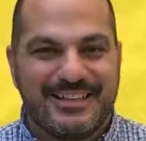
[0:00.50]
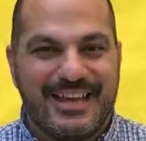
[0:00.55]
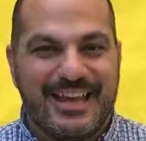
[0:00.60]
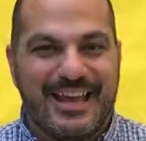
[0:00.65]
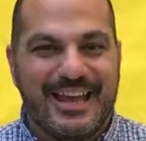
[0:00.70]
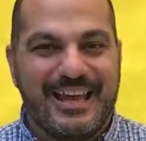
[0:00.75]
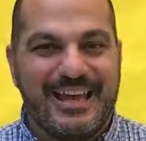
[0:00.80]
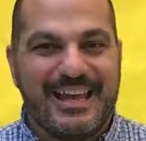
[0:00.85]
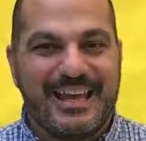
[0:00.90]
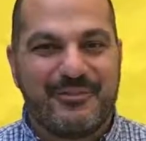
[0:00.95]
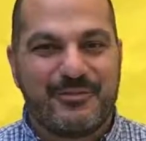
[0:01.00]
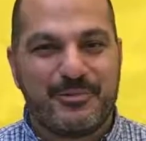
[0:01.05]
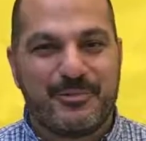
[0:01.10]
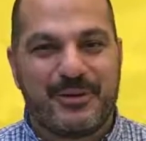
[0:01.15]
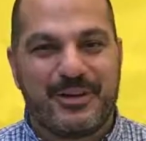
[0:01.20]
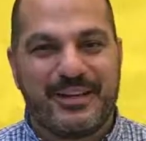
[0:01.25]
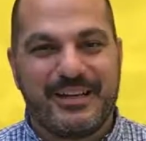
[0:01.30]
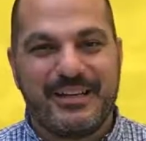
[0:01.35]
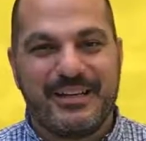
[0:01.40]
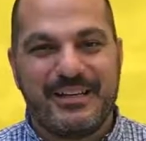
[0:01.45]
Hey
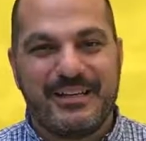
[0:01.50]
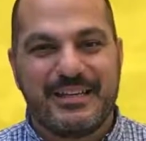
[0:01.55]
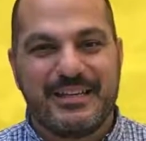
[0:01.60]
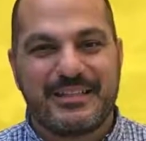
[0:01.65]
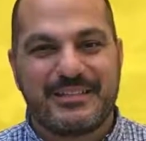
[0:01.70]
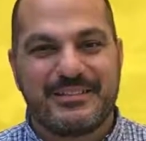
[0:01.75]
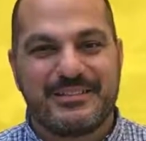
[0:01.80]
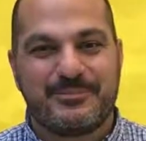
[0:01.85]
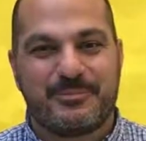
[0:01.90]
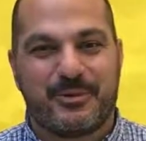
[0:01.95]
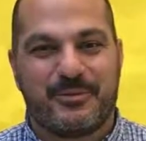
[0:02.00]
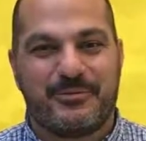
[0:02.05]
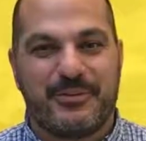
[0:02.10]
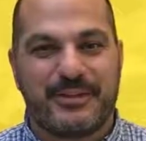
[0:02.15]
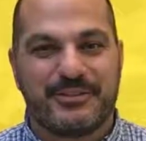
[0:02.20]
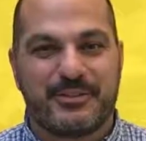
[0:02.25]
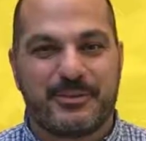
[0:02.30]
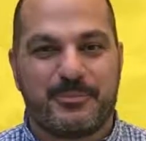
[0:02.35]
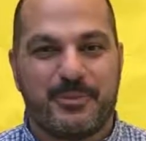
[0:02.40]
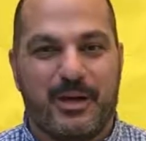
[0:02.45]
everybody, it's
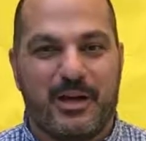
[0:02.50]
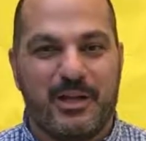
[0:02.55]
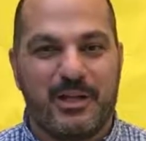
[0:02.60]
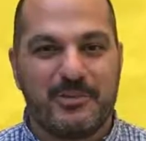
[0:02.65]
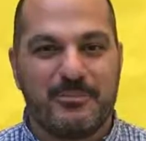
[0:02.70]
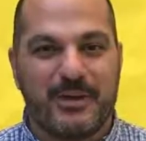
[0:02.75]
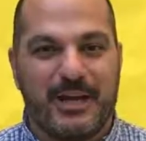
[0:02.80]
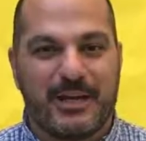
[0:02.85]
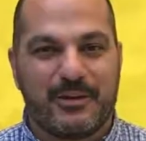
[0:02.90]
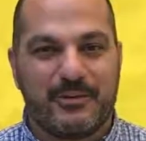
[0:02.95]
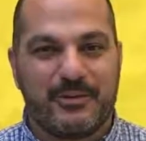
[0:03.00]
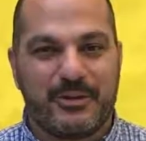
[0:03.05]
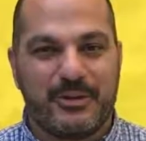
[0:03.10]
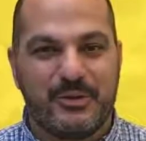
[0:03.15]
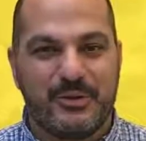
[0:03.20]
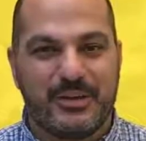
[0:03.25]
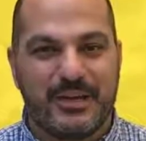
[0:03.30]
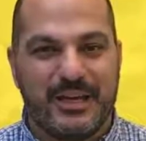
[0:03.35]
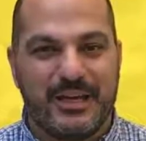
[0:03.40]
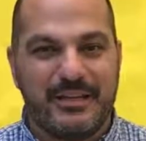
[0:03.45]
Professor Polly back with
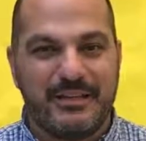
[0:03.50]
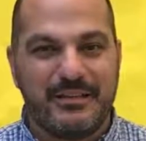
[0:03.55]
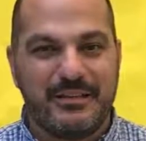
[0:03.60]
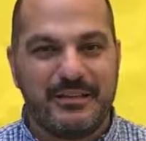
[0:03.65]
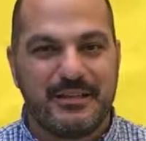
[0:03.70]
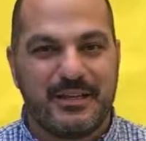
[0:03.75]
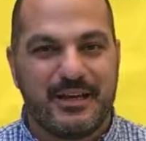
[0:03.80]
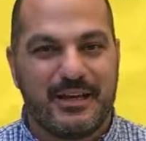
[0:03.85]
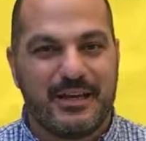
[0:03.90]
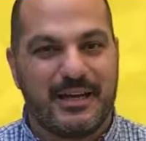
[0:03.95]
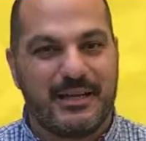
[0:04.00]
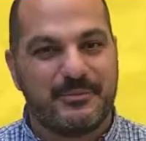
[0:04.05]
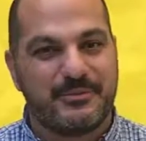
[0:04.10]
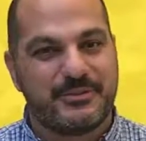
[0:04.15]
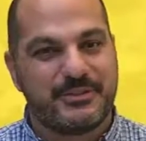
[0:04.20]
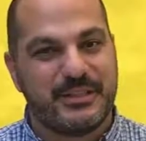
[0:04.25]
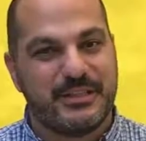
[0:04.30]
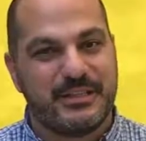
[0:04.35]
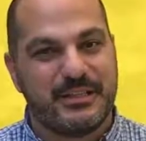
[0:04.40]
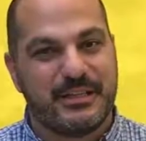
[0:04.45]
you again. I'm
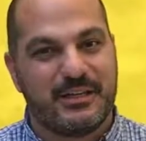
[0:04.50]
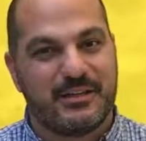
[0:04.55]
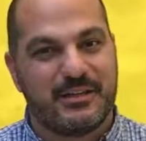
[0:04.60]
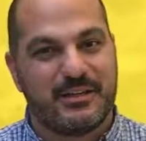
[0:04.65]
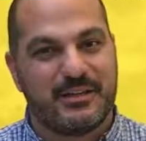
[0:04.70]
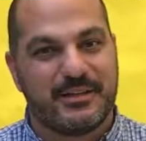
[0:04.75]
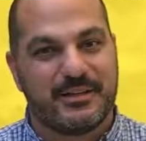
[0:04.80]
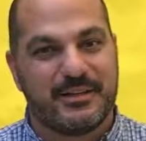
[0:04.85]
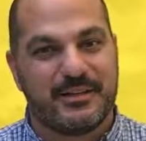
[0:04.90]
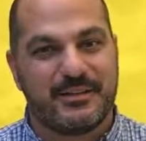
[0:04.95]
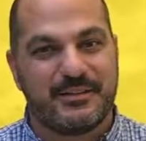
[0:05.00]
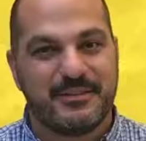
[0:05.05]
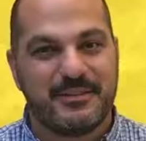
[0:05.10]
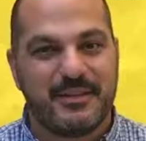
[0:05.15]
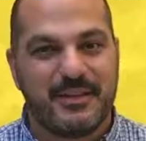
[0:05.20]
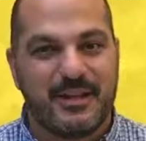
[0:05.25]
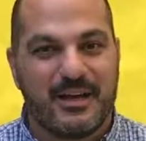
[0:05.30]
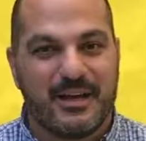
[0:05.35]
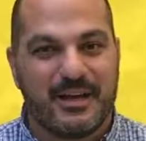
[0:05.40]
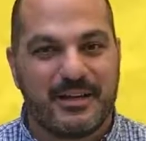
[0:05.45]
sitting here on
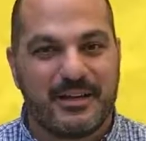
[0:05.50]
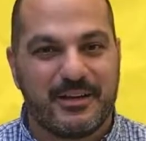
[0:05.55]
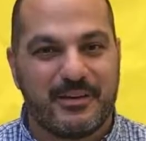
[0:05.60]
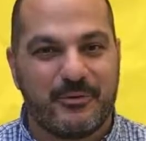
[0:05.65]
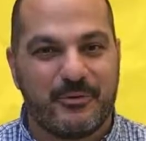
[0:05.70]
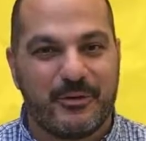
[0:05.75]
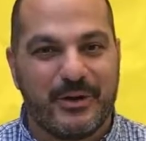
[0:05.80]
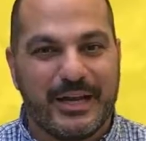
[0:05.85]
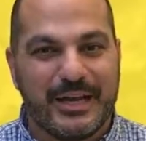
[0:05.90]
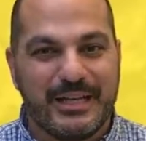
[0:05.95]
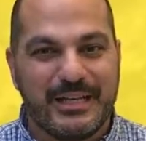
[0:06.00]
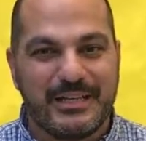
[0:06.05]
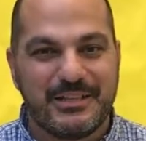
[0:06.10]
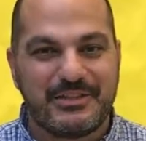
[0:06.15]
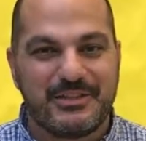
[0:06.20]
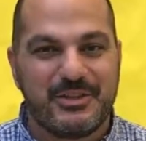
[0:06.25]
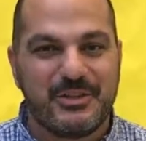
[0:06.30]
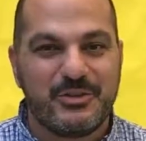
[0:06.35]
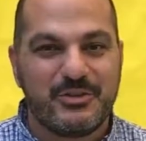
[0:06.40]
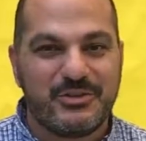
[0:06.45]
a rainy
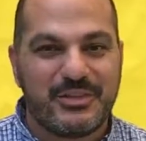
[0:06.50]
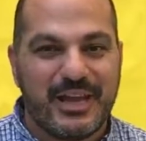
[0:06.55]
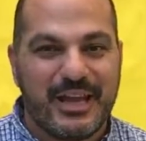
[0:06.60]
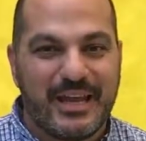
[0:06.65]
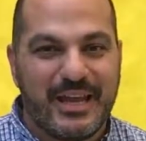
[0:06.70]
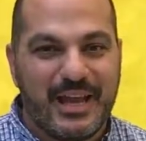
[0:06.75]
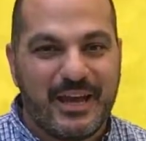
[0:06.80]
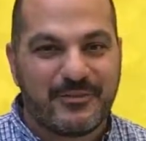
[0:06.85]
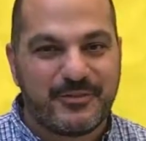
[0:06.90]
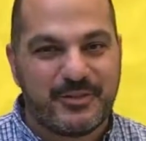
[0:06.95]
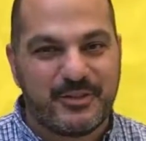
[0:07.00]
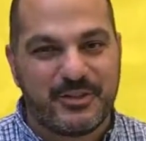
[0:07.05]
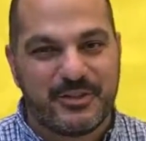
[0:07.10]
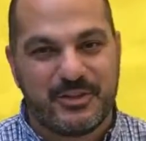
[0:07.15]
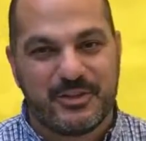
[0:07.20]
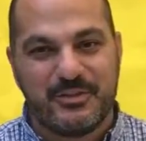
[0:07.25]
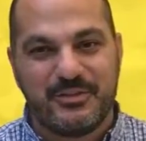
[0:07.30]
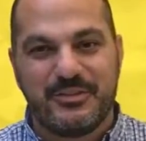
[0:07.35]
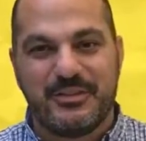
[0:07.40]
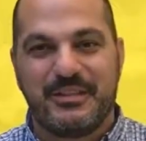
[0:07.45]
Tuesday
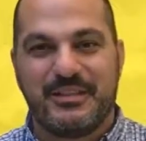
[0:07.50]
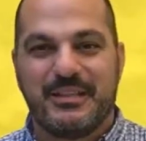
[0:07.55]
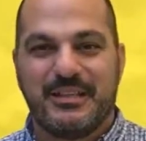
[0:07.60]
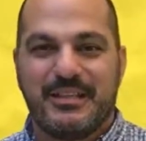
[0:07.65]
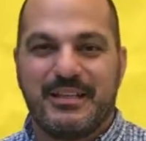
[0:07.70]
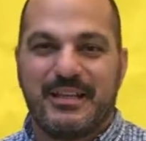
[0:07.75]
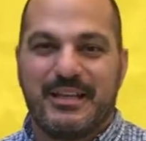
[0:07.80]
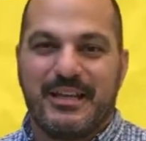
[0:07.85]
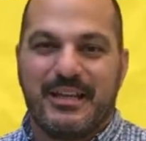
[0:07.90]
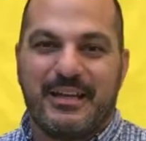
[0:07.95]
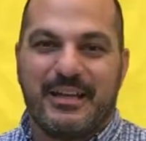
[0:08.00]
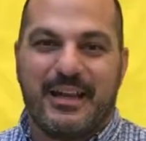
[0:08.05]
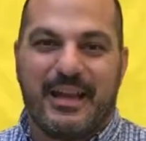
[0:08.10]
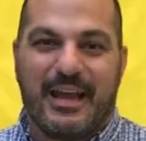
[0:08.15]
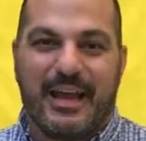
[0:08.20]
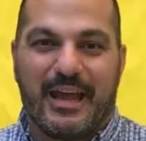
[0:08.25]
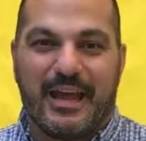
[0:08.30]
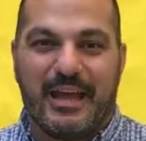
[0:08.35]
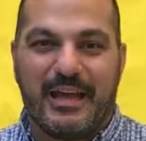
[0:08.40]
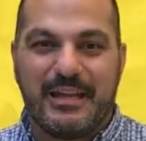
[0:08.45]
afternoon,
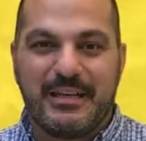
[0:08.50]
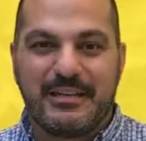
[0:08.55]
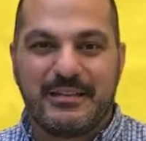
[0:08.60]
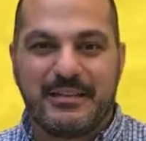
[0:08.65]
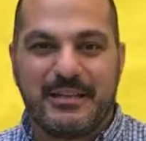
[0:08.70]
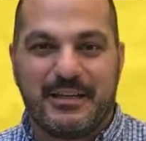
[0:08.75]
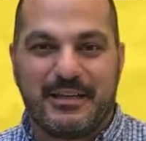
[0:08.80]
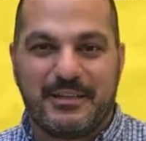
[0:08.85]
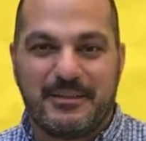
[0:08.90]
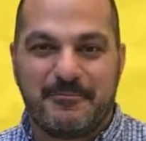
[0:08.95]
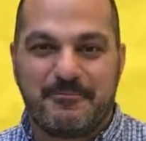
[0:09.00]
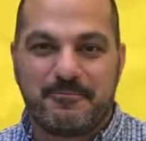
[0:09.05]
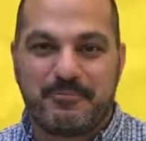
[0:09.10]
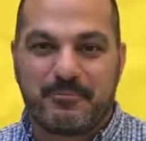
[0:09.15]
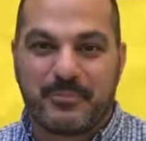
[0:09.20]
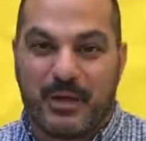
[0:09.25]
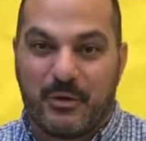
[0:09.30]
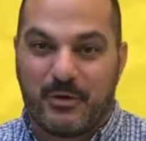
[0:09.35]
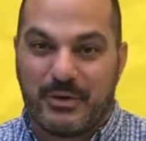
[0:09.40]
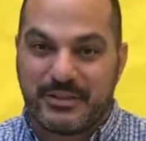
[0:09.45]
and
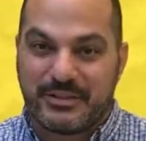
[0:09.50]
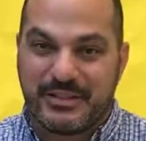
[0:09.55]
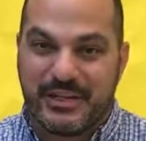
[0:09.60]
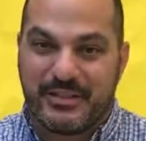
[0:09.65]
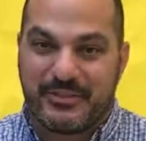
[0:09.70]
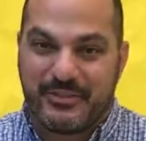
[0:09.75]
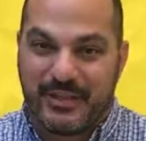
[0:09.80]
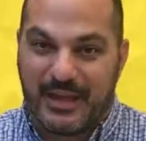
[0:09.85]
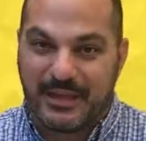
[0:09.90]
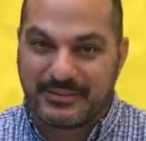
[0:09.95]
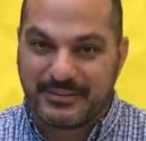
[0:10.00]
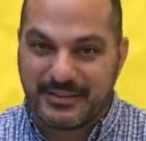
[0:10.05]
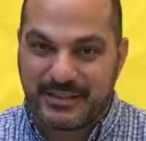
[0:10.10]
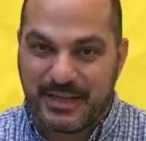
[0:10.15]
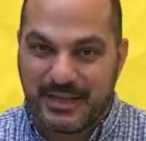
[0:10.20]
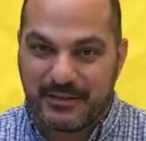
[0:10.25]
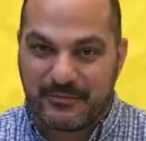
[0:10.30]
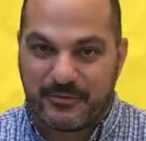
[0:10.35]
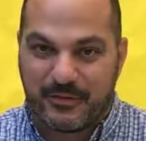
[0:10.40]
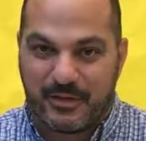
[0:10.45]
I want to say thanks
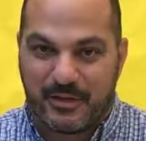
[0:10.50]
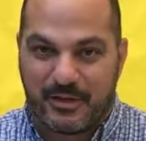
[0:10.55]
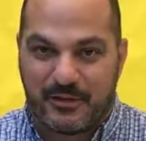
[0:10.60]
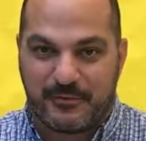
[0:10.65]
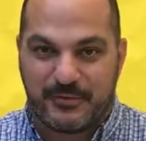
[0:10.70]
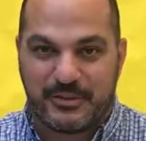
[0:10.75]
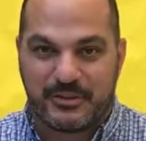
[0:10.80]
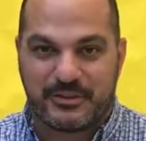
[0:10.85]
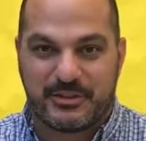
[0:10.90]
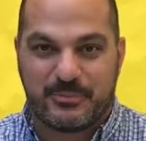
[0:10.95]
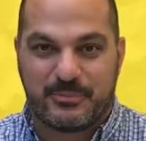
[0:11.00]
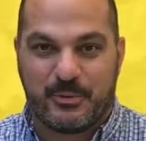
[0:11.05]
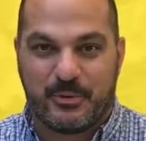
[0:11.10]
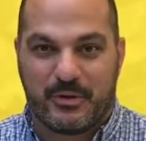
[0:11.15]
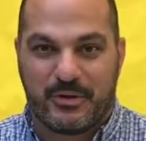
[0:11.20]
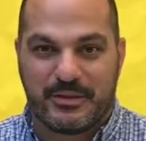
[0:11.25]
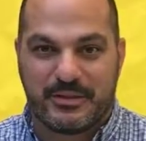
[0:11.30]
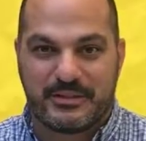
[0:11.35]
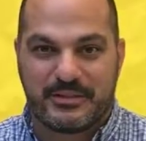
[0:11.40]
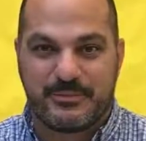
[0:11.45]
again for all of your
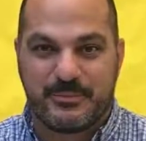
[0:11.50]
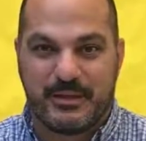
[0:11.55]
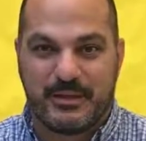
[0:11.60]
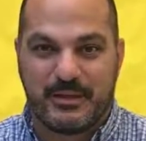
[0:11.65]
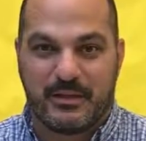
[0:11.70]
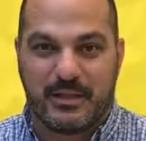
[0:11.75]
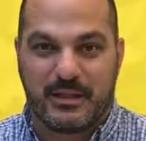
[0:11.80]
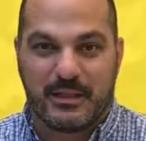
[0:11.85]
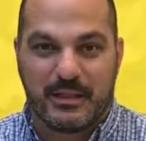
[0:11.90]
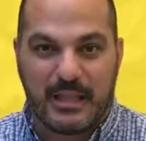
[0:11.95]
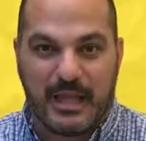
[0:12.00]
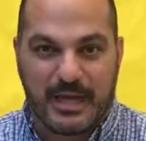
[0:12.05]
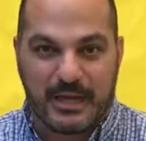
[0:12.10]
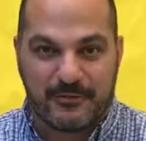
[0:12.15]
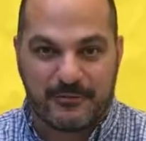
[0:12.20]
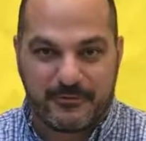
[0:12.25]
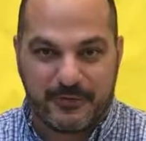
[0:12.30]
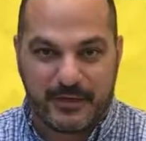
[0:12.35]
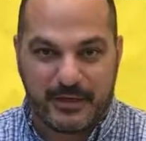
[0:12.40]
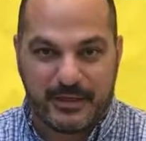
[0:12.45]
support. It's been a lot
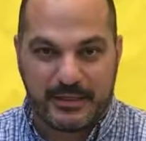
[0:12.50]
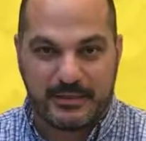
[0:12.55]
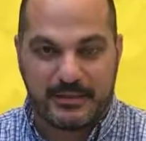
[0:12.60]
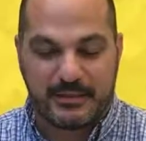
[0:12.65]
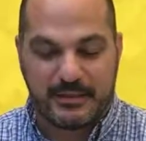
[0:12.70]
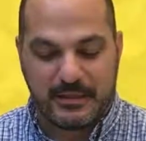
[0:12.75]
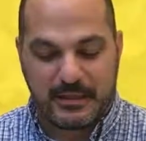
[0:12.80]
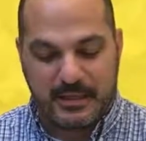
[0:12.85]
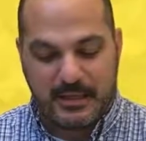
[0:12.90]
of fun.